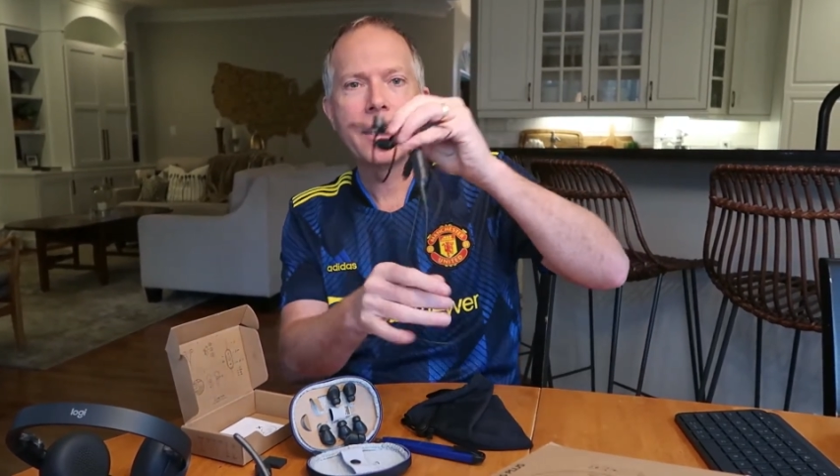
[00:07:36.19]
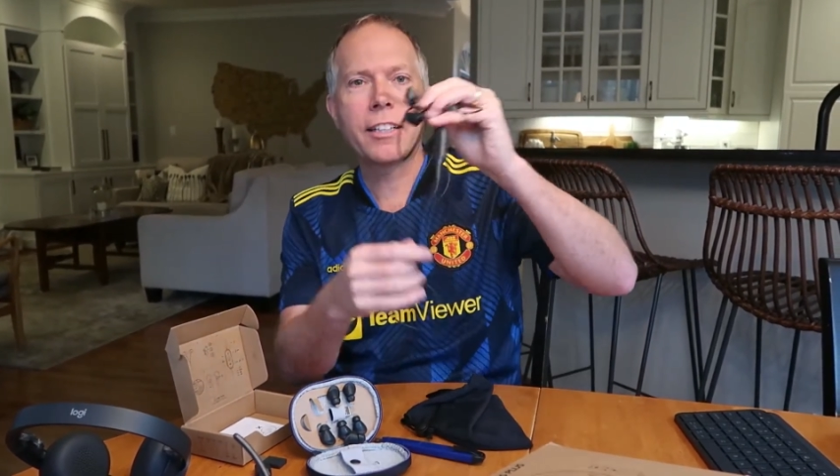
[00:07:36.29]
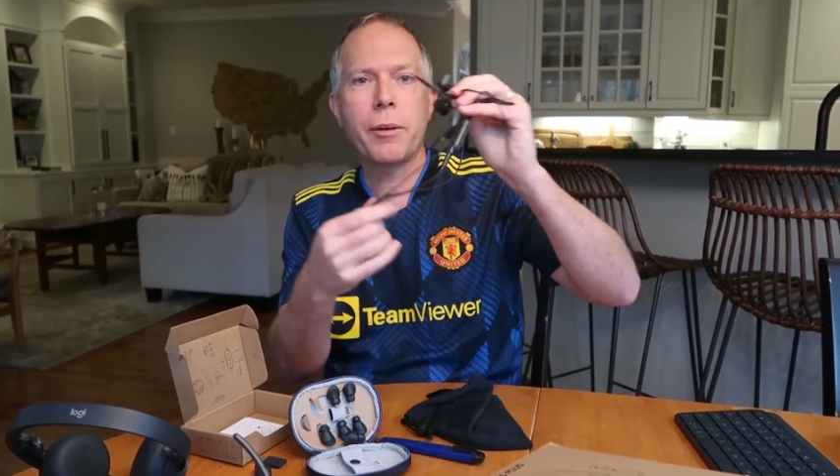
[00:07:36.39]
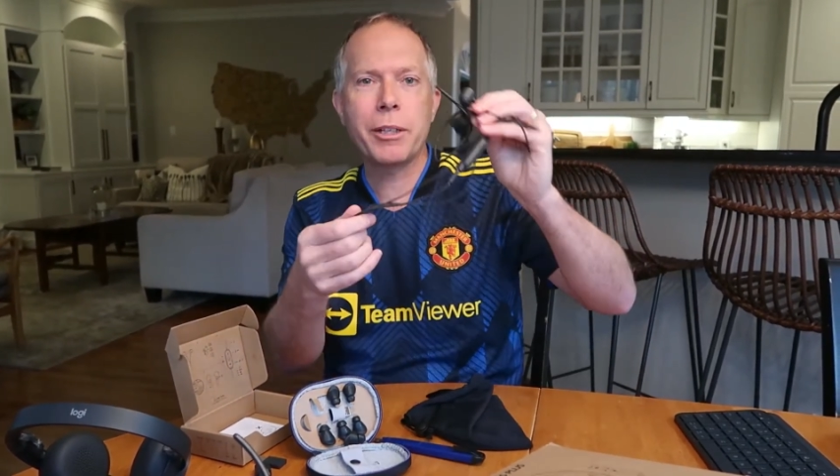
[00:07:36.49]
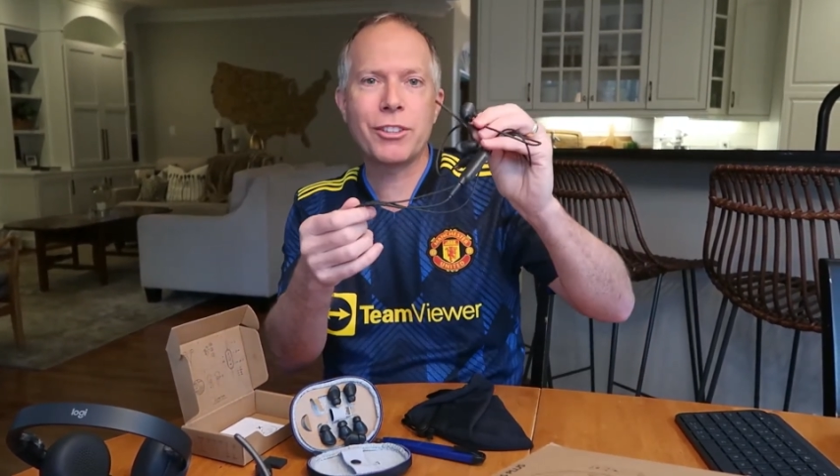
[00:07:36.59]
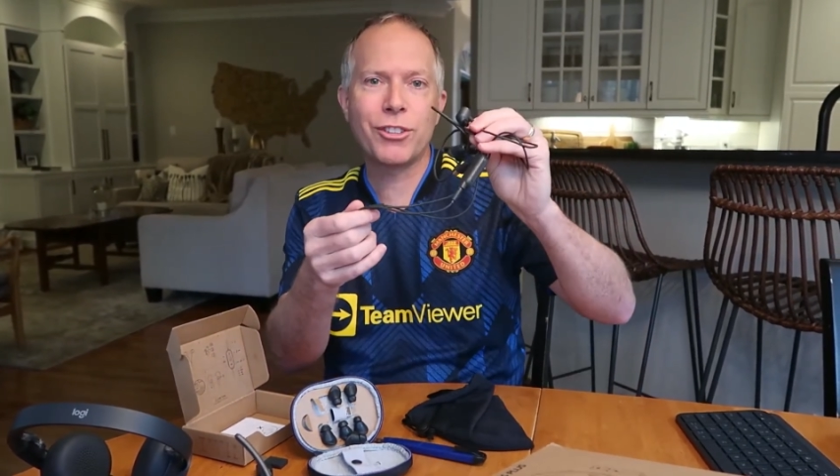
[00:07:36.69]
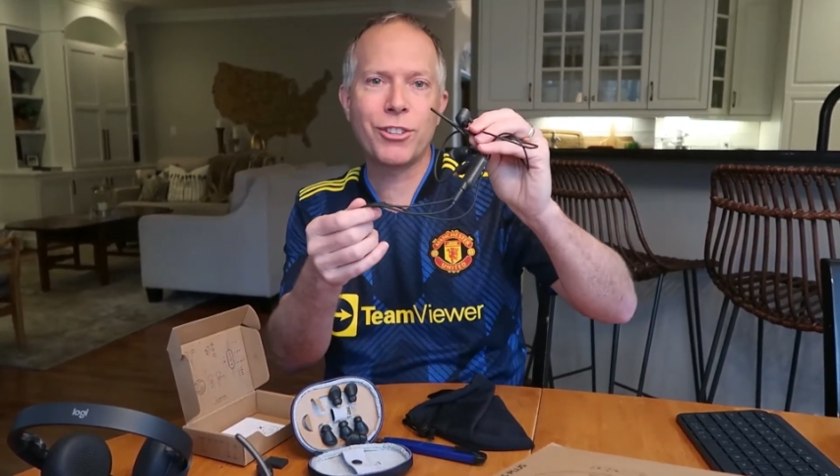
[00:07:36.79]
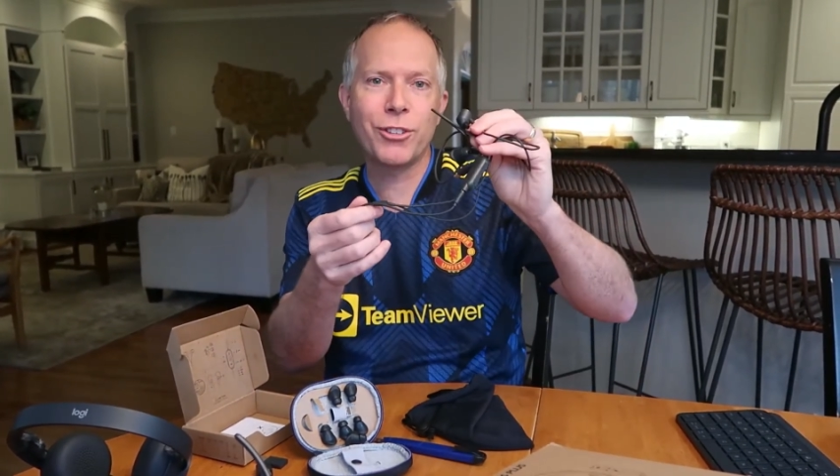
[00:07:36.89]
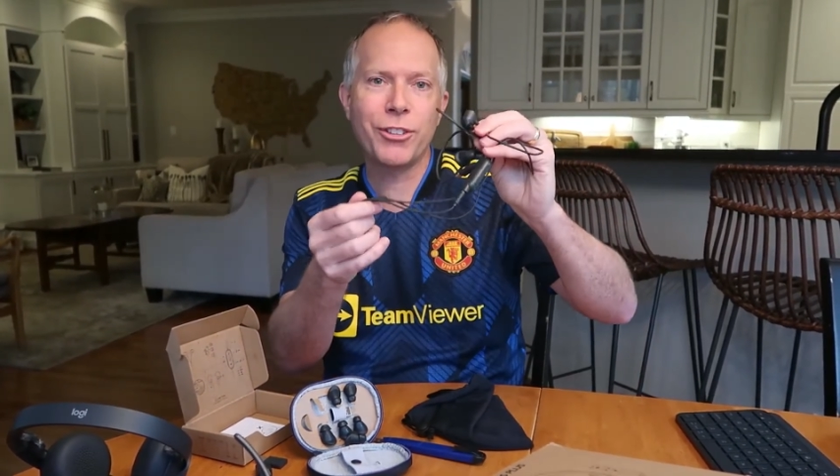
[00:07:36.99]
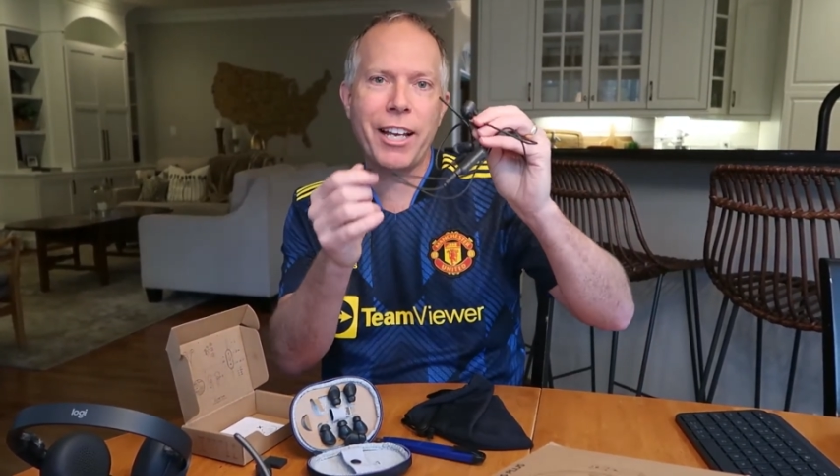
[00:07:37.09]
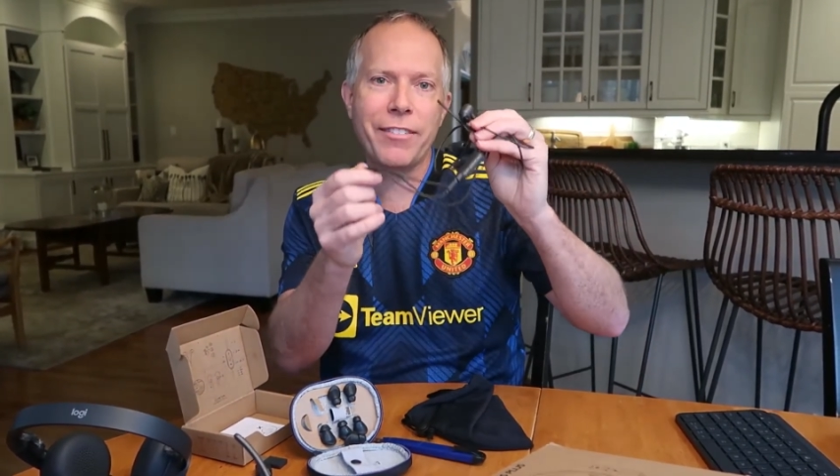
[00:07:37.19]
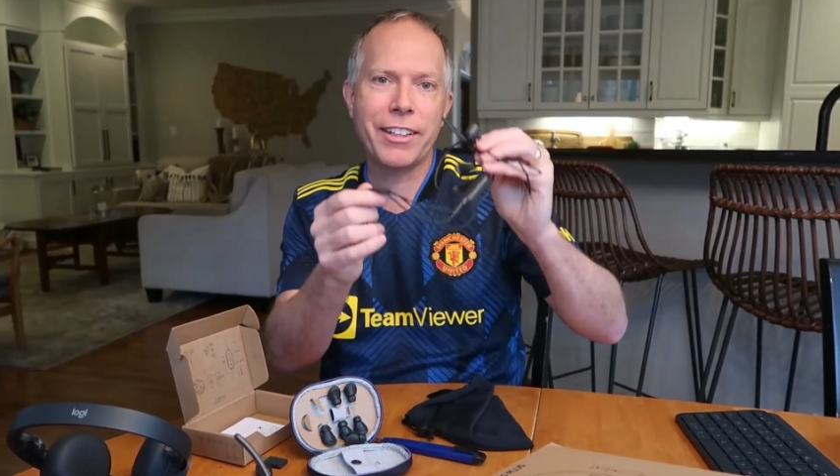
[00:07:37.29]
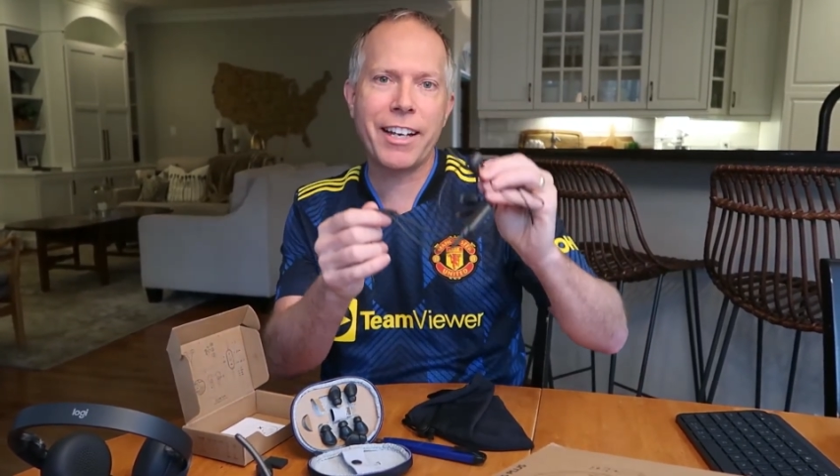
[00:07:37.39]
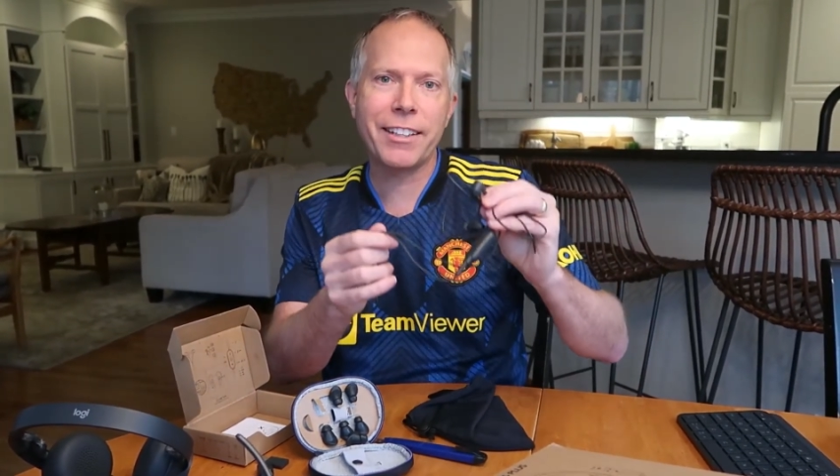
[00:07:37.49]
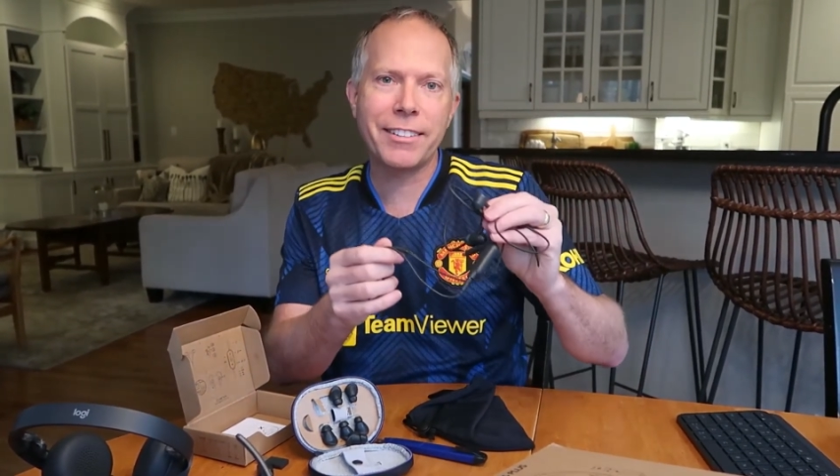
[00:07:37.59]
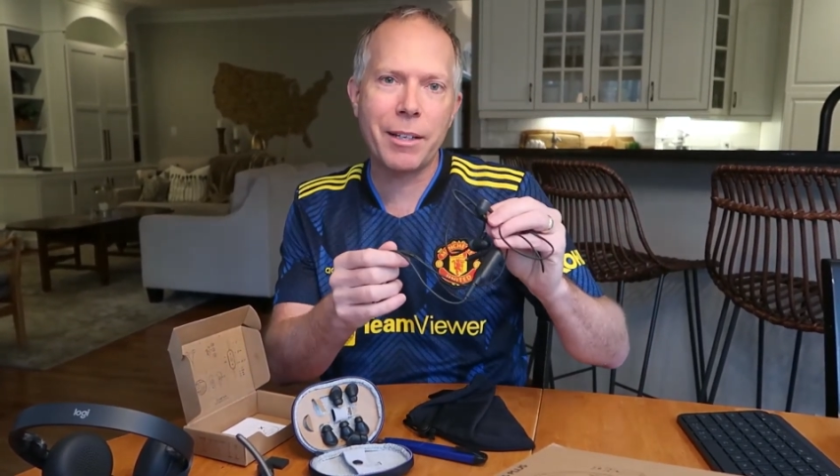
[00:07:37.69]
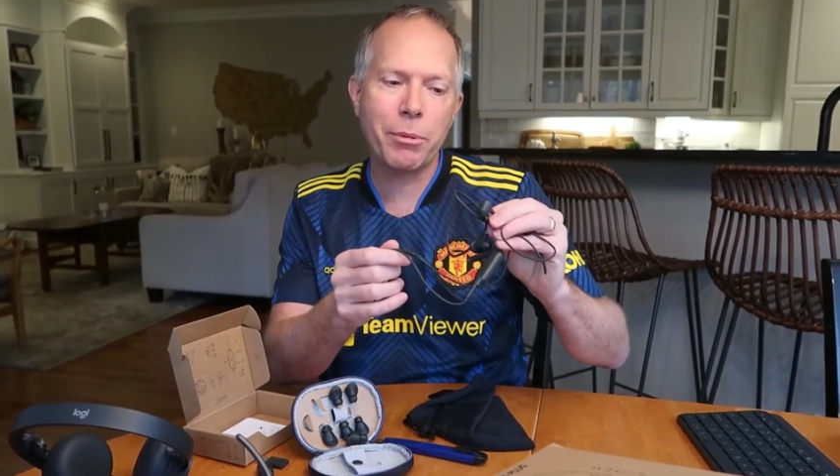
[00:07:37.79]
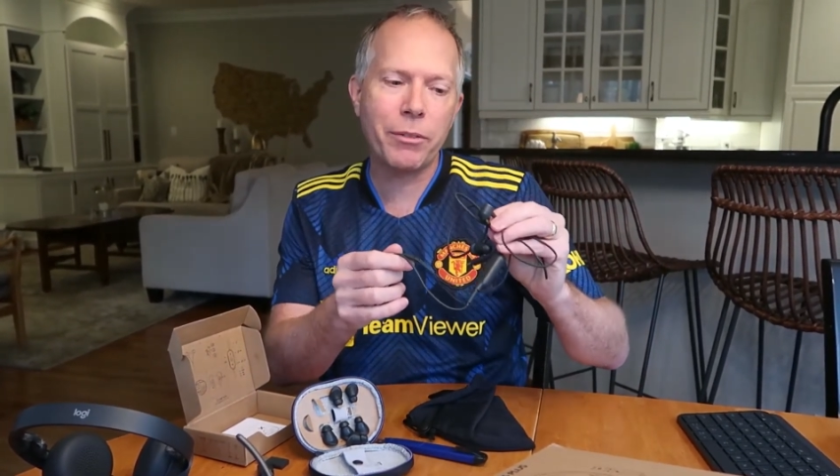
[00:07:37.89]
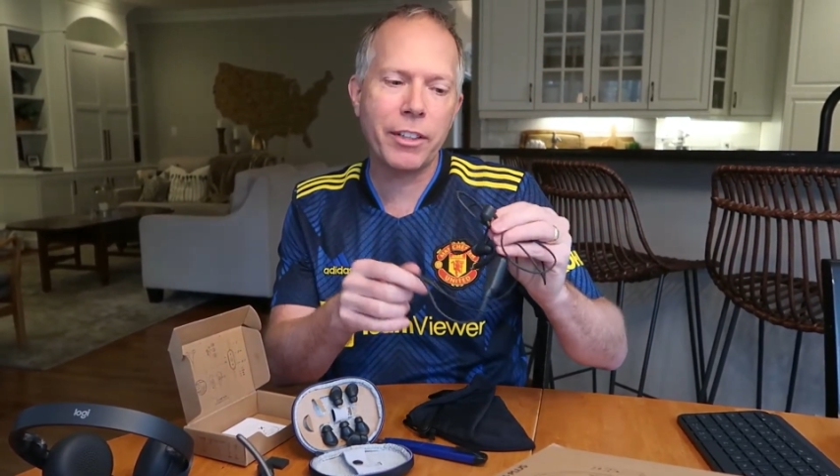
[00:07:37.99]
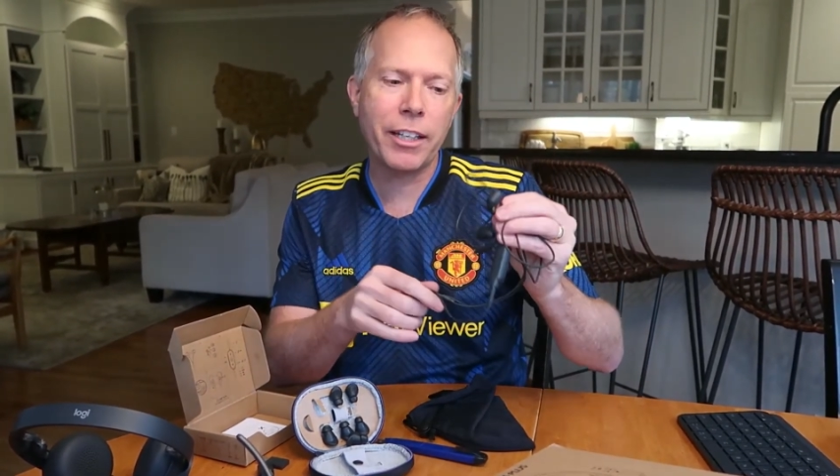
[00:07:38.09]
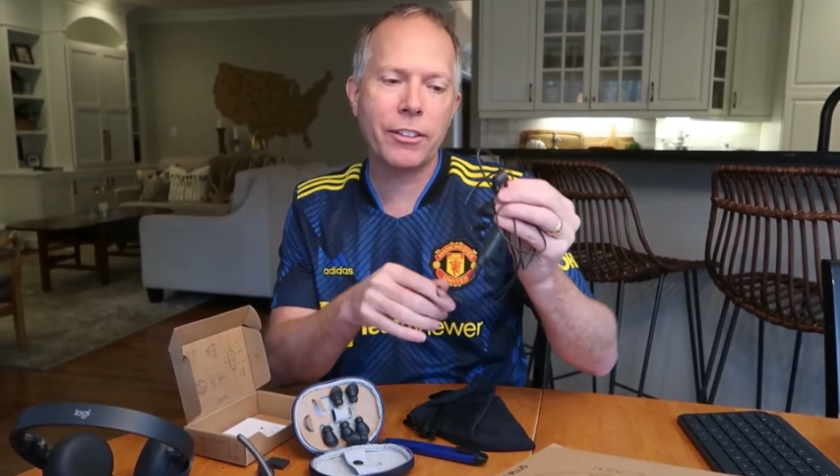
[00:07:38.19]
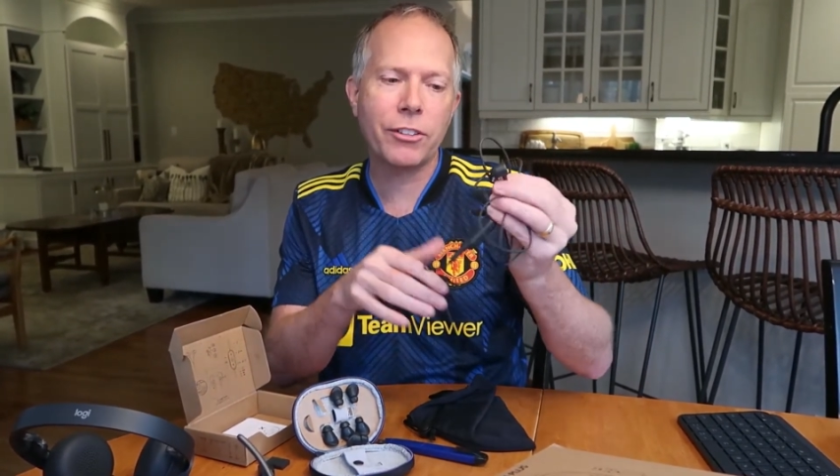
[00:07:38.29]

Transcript: Coming soon, haven't got a sample of it yet.